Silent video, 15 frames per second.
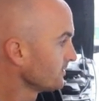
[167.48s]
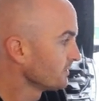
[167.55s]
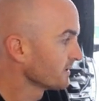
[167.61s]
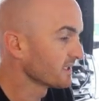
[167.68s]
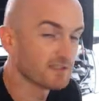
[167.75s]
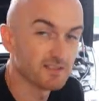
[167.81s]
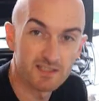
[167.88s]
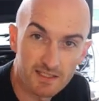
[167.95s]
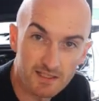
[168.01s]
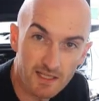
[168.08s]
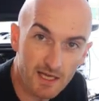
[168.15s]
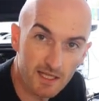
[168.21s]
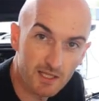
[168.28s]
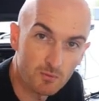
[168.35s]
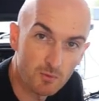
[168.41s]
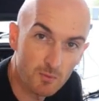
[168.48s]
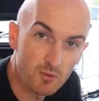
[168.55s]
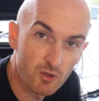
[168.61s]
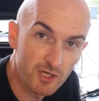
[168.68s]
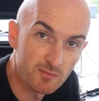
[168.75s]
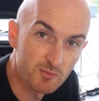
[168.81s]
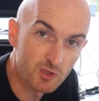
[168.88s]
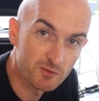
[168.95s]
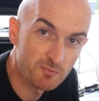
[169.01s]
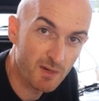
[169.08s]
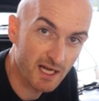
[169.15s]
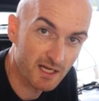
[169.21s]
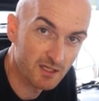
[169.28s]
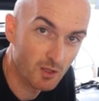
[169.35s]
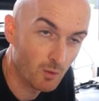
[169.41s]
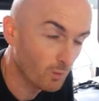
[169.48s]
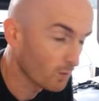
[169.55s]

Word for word: we can see there that we're pretty much back at